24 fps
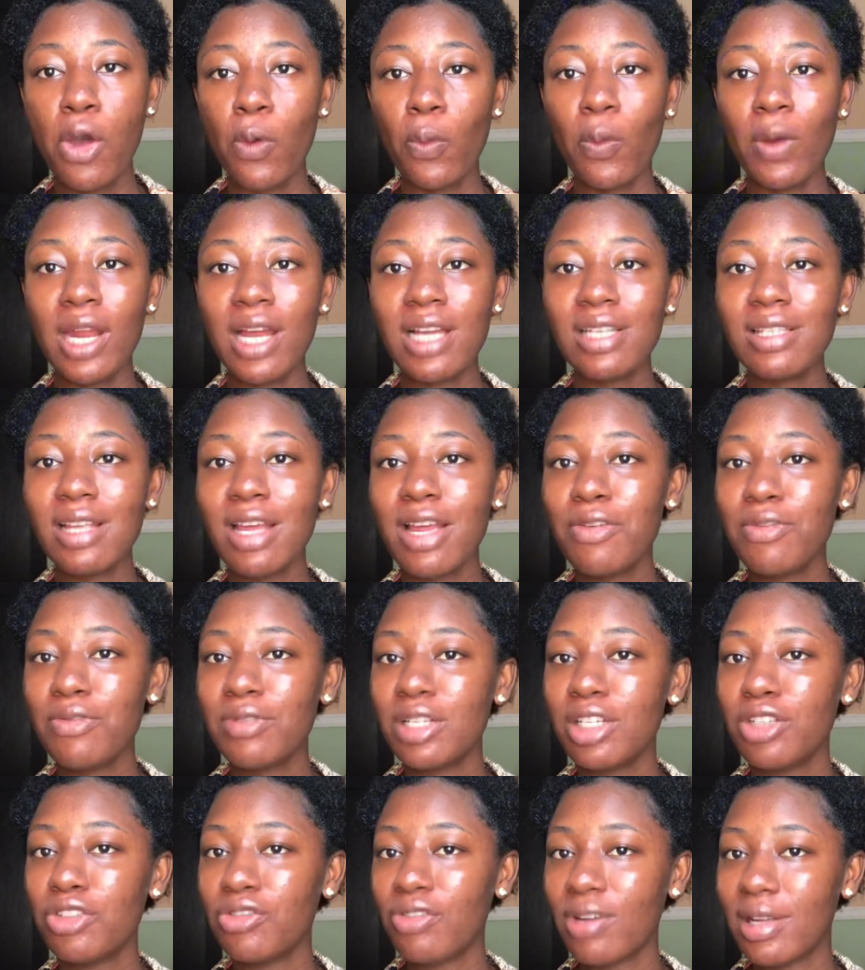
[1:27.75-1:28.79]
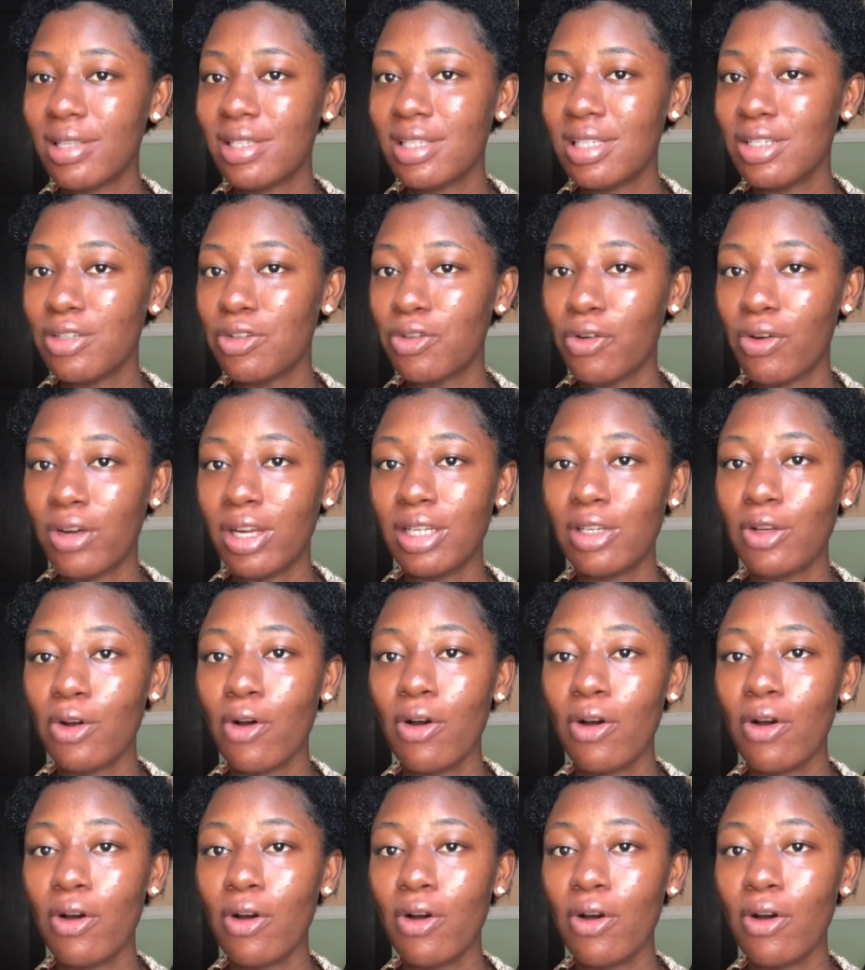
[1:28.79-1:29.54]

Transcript: When I started using tretinoin,